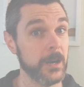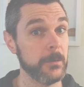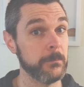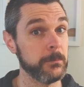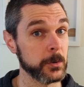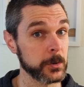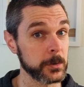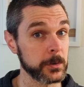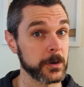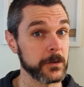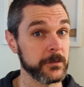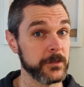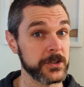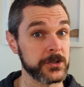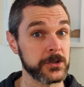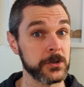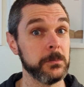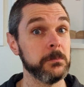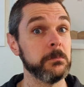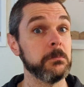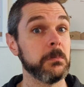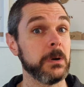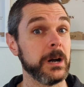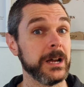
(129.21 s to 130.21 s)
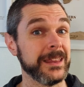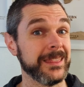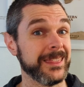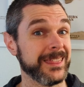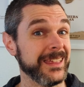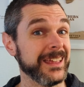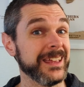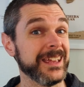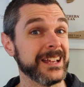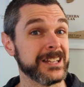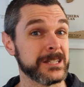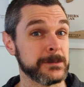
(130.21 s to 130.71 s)
border official might
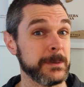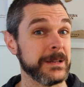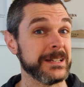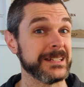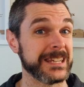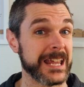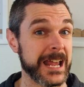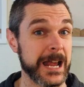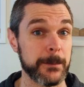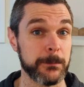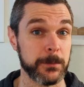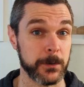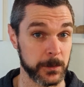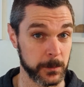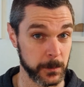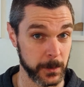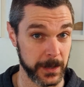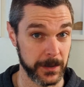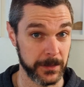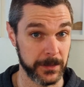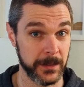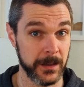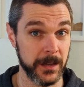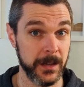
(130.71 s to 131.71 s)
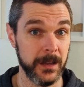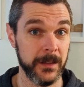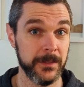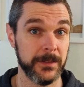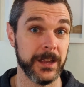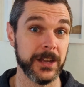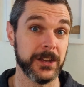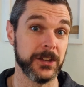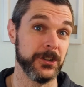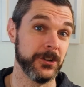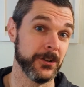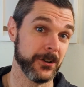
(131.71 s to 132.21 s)
think it's been tampered with,
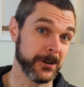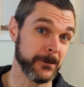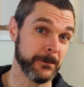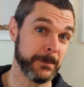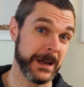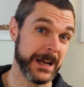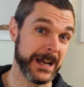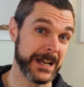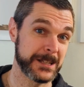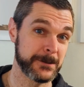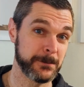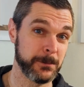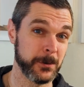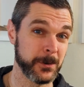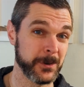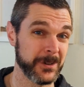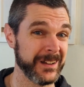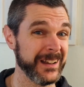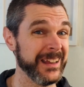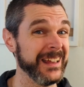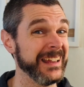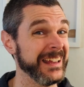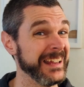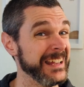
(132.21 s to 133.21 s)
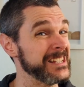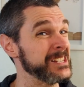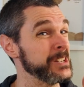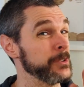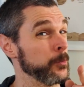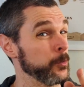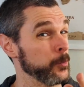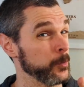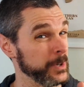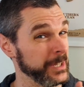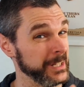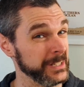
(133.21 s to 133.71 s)
that your passport isn't
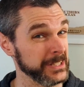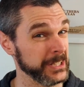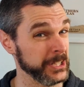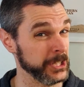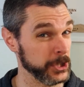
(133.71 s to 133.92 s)
really